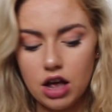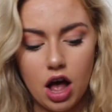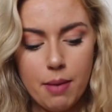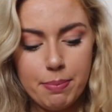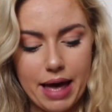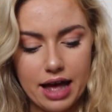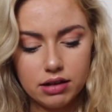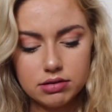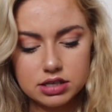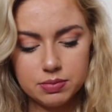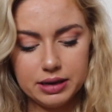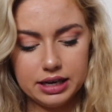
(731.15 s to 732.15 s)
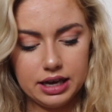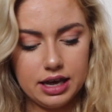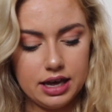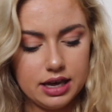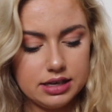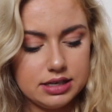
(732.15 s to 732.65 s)
got a belt
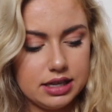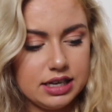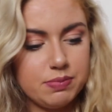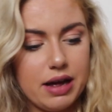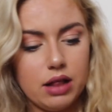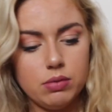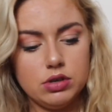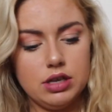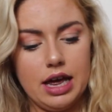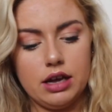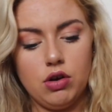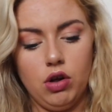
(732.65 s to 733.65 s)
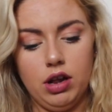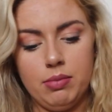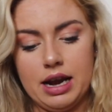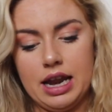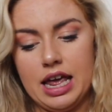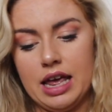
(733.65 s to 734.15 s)
because this belt was like calling
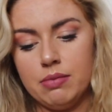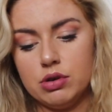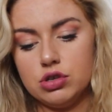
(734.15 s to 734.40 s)
my name.